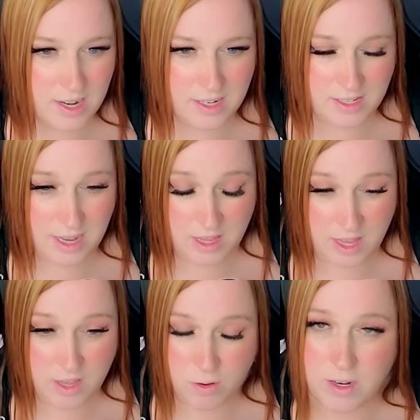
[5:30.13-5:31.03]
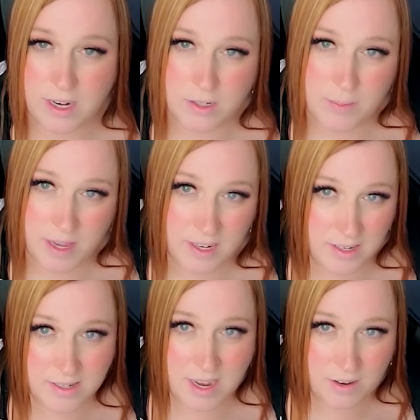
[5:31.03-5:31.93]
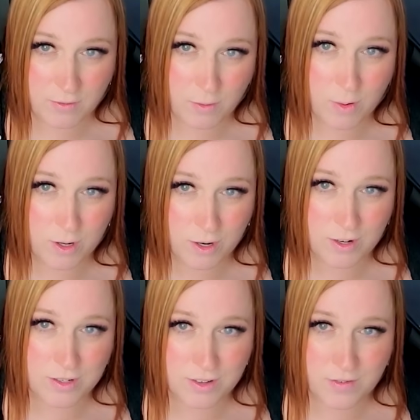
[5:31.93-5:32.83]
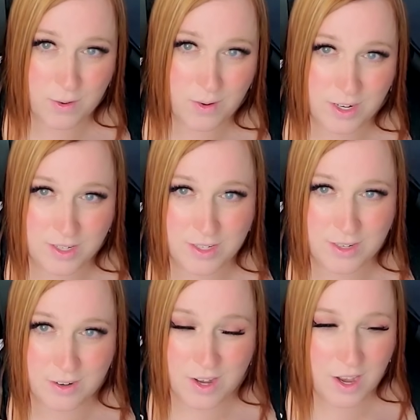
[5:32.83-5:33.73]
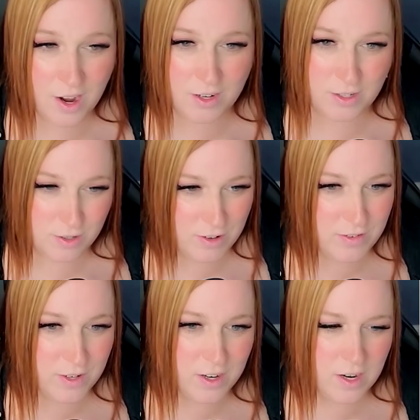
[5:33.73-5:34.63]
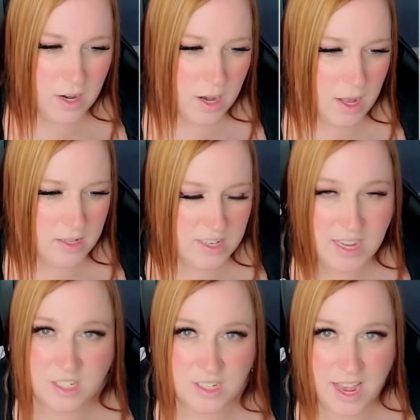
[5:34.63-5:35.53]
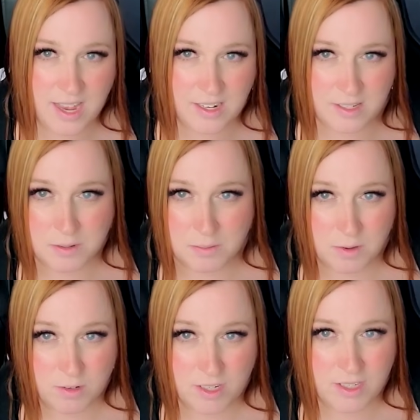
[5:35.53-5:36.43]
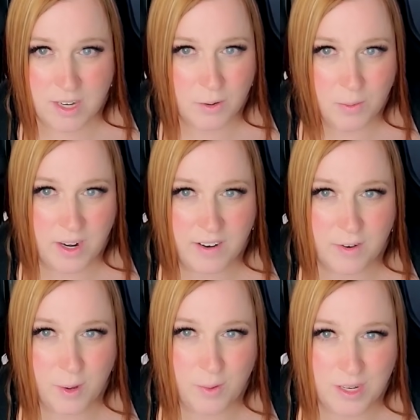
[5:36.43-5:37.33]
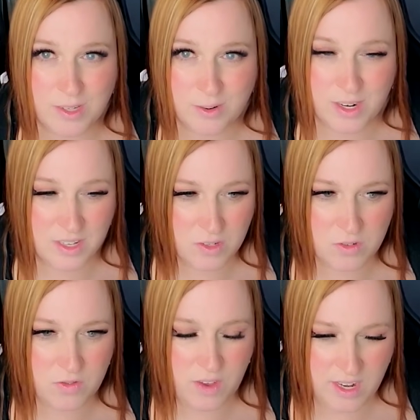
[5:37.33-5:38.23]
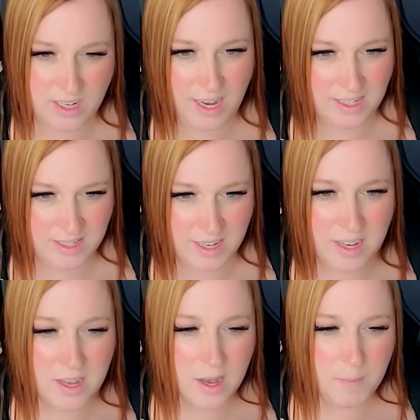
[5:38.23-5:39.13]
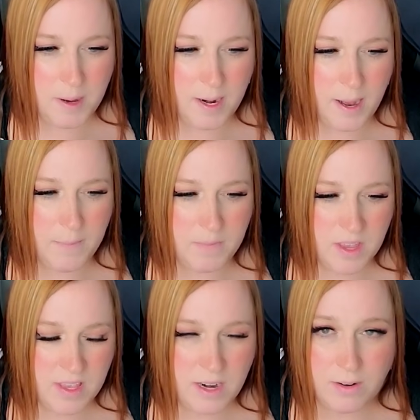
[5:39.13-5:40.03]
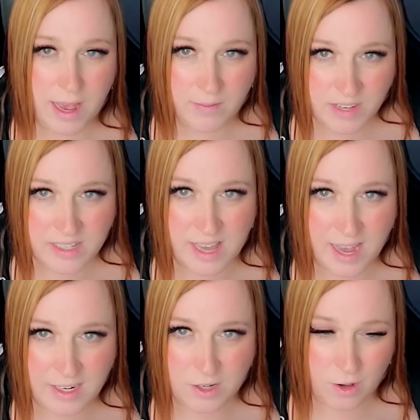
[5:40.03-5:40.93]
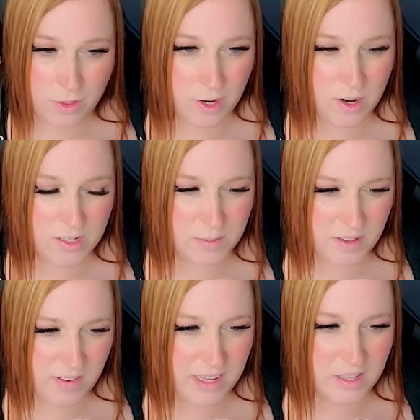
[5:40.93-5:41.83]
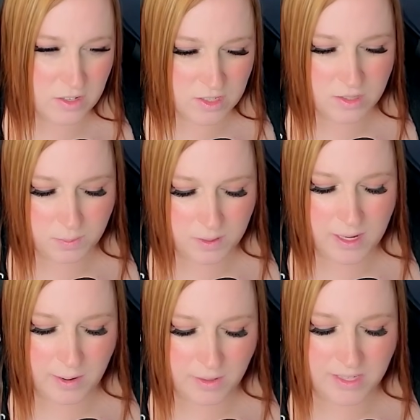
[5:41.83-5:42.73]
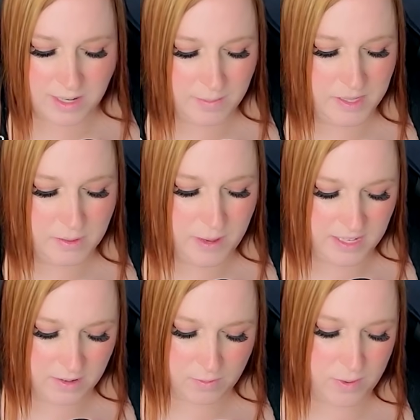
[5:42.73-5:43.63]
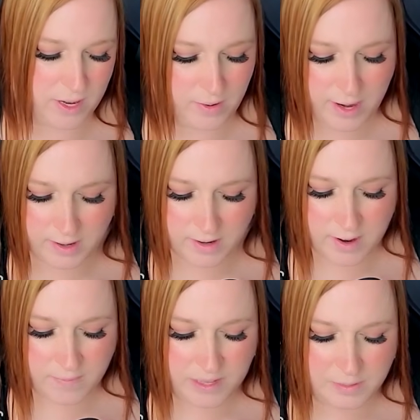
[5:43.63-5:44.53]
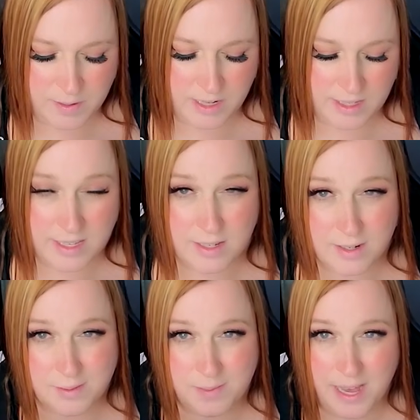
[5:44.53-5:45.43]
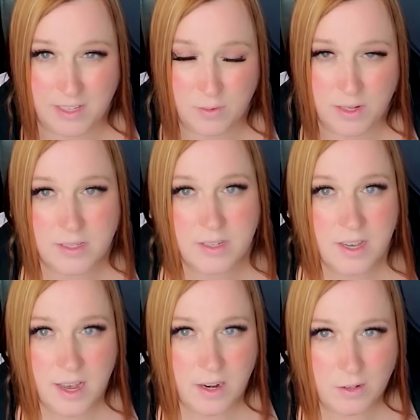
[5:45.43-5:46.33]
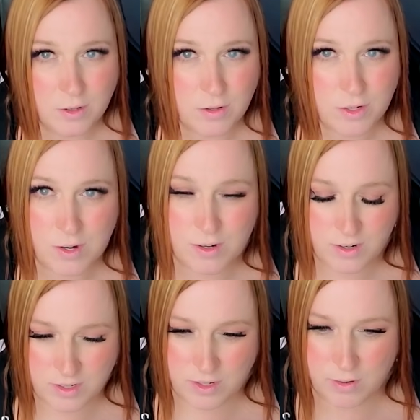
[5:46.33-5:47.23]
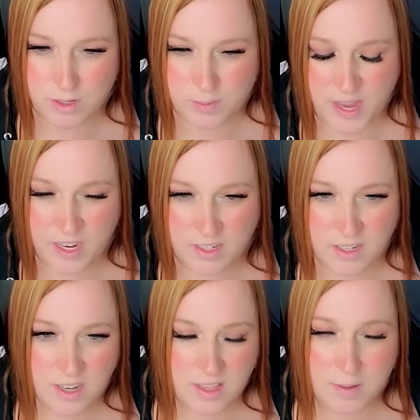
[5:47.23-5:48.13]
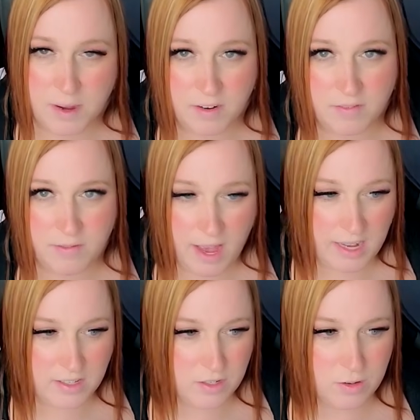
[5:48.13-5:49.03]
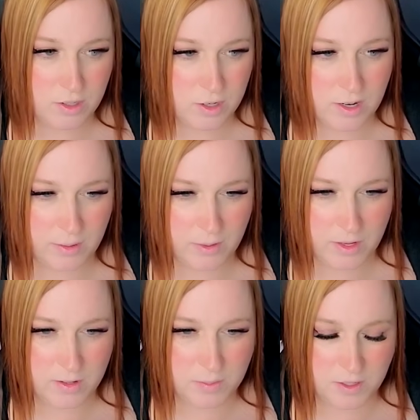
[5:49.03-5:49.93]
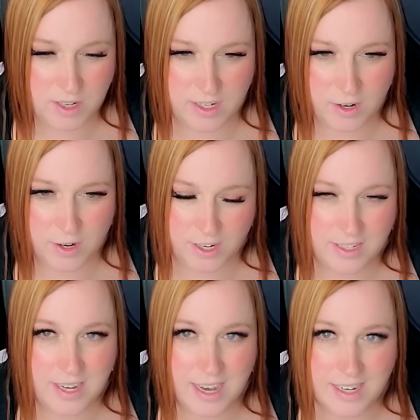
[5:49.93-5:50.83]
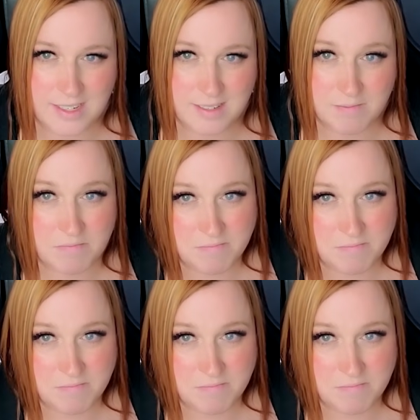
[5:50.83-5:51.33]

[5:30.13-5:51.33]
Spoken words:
and that you can actually make it an attack 4 curse if you wanted to on your Drifter, to just add some utility or whatever you want to it. It's fantastic. But they don't obviously add it to all the cards, but the fact that there's still plenty with diamonds makes it pretty great. Last but not least, there's some hex ones, and all those is to expand the amount of hexes you can target with those multi-target attacks.